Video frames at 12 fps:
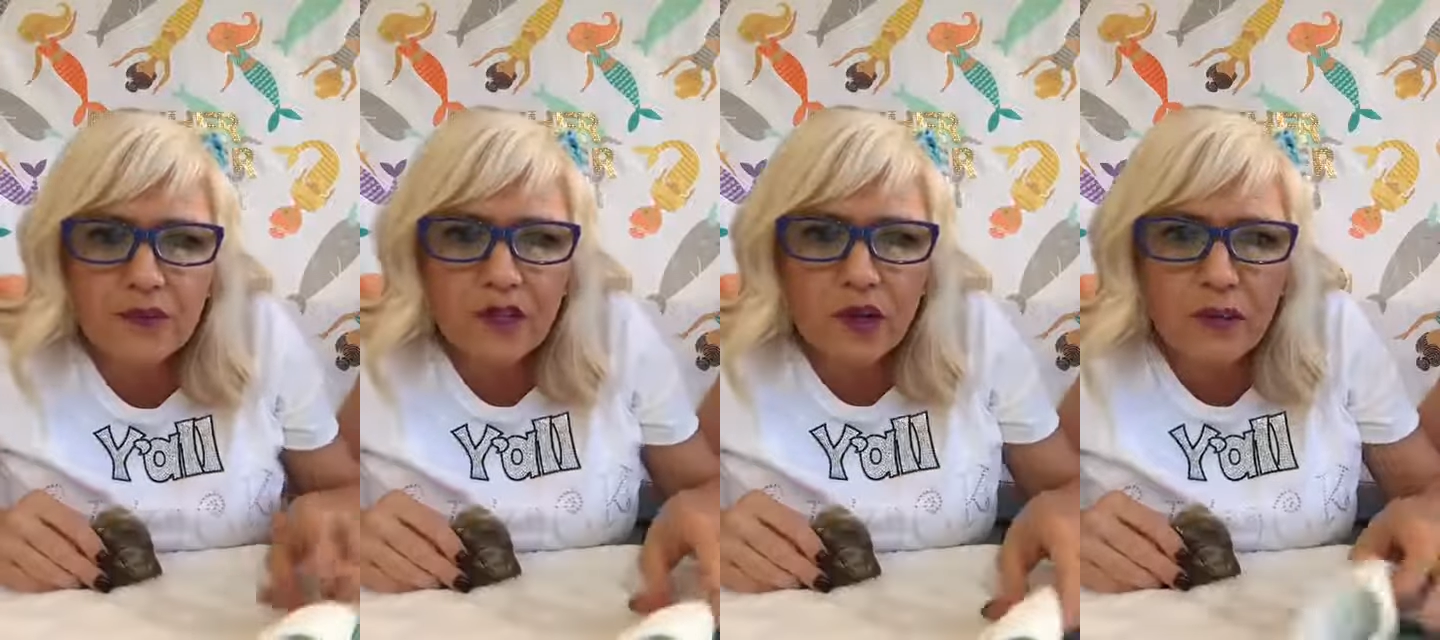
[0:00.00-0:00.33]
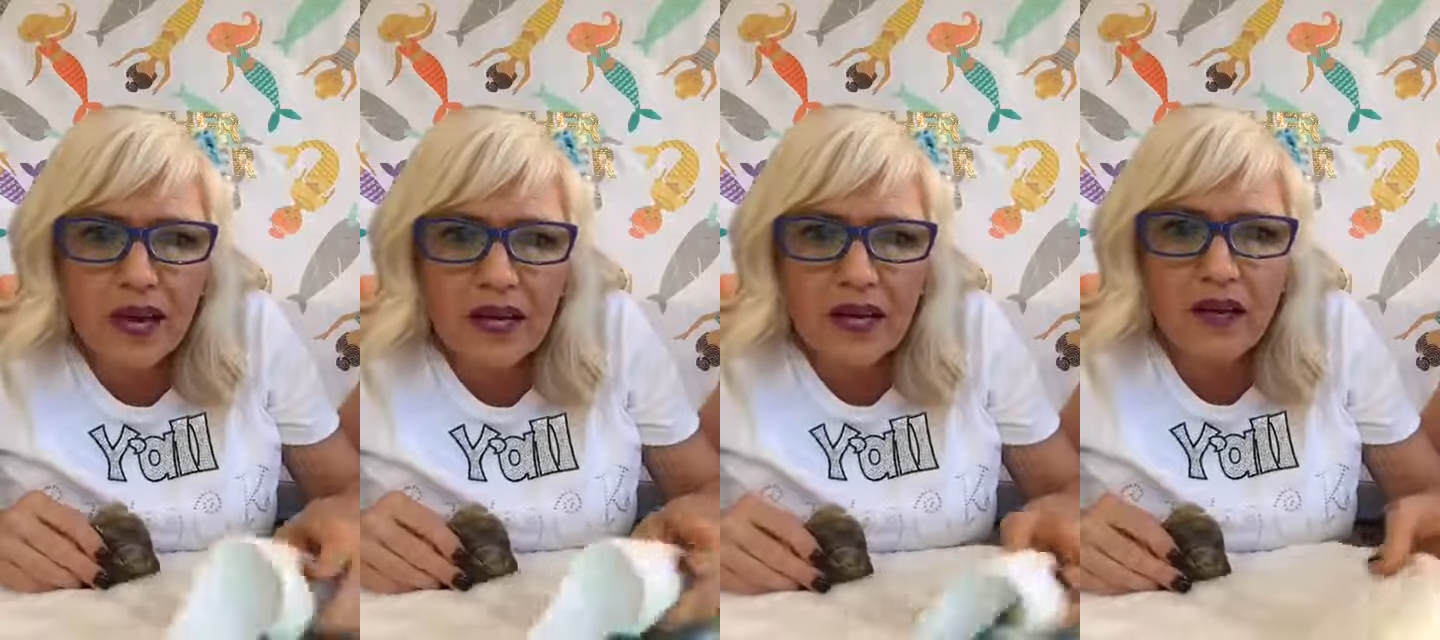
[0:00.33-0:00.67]
You're
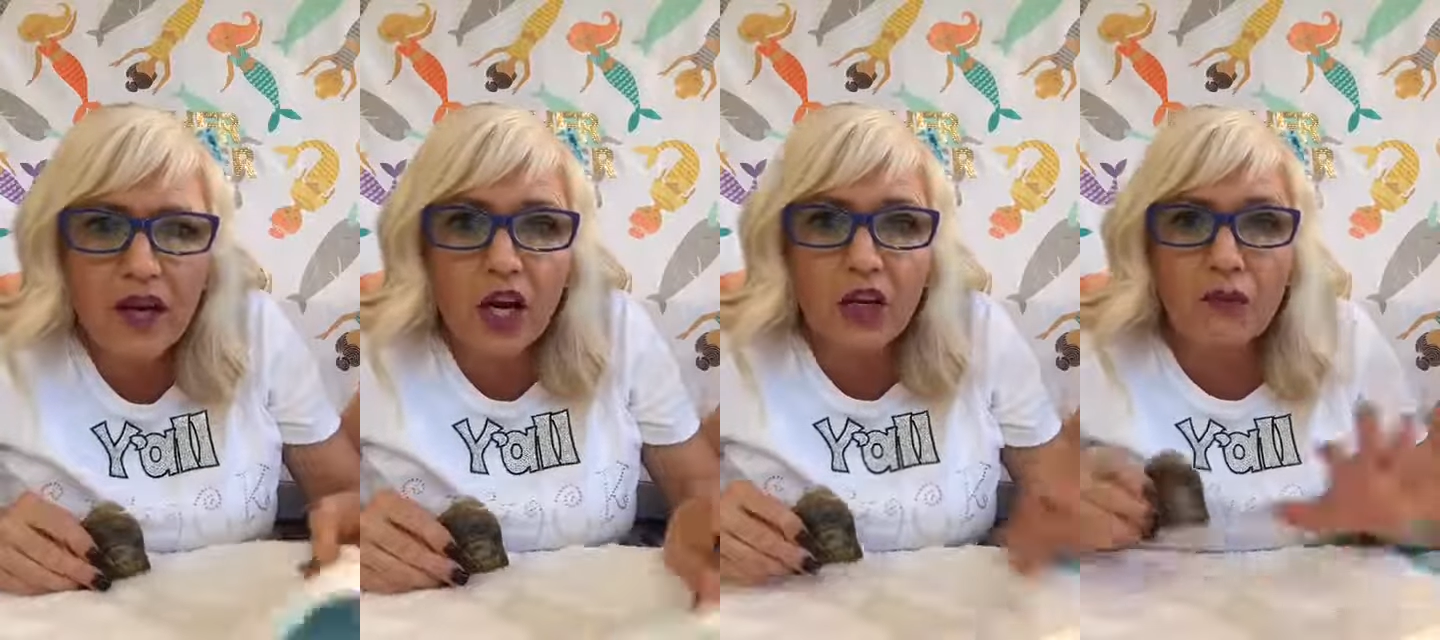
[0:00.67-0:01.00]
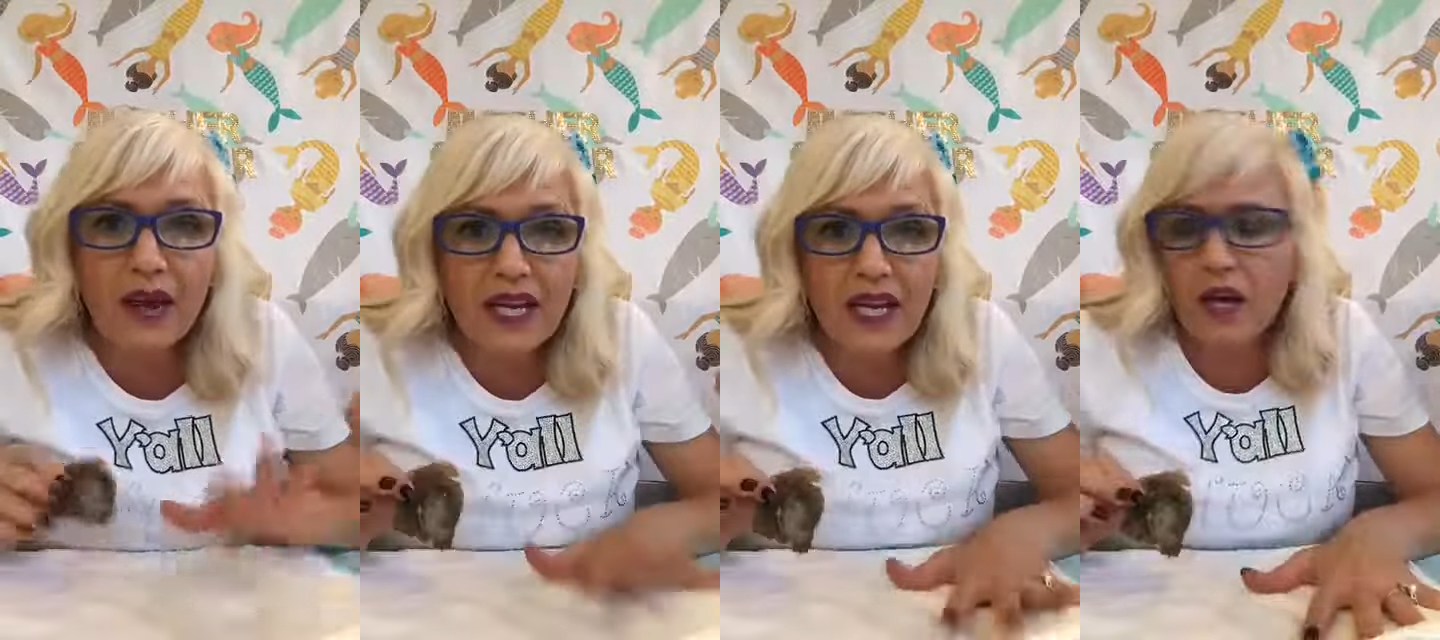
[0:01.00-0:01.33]
ready? Are you
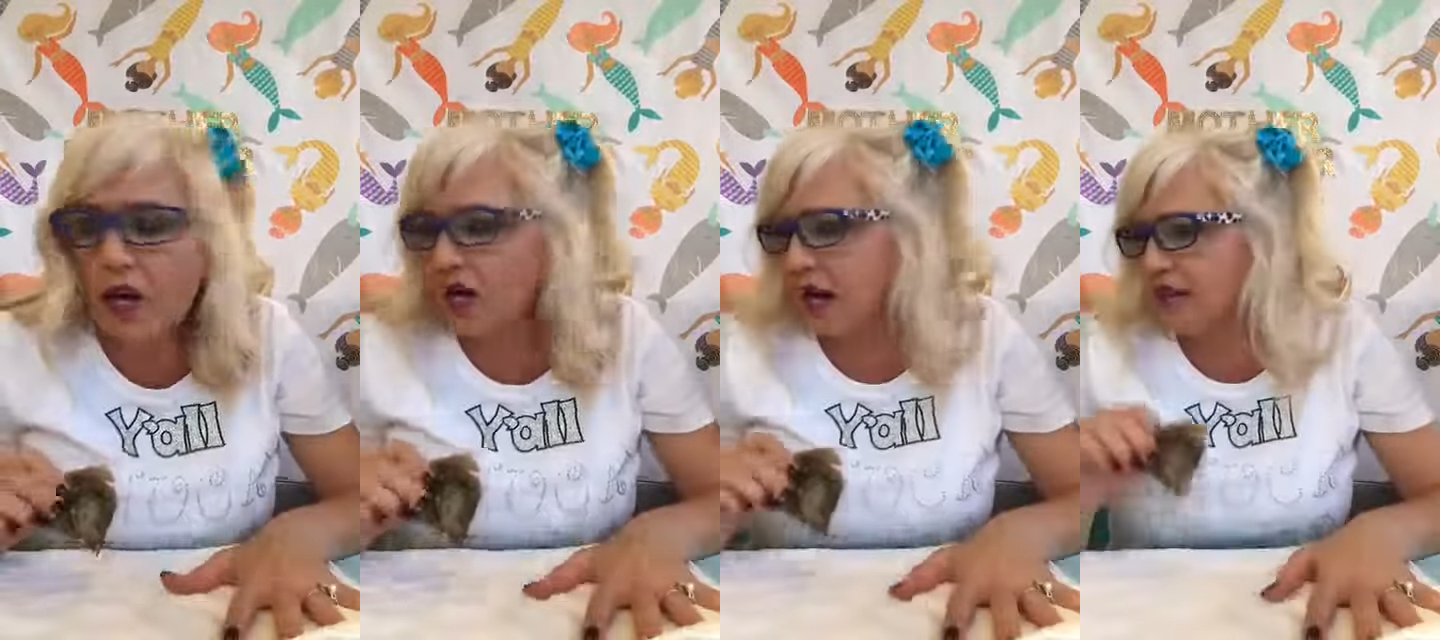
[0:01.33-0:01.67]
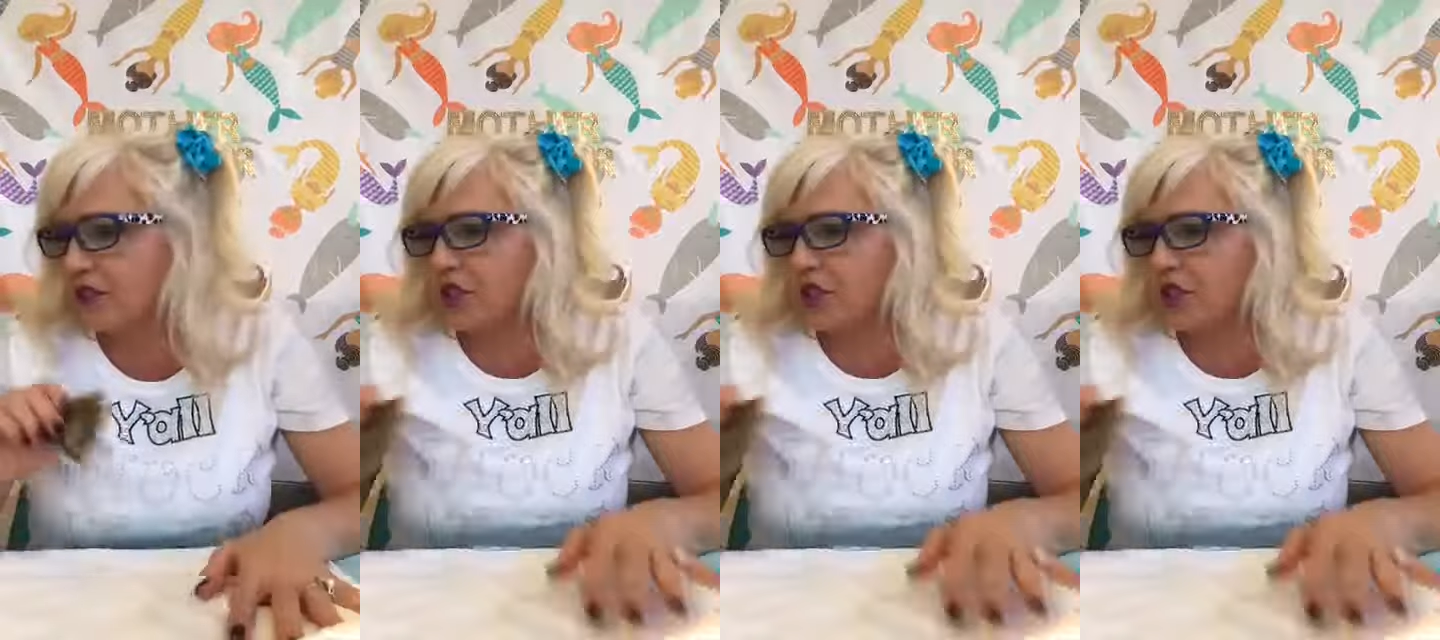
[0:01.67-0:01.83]
ready? All right.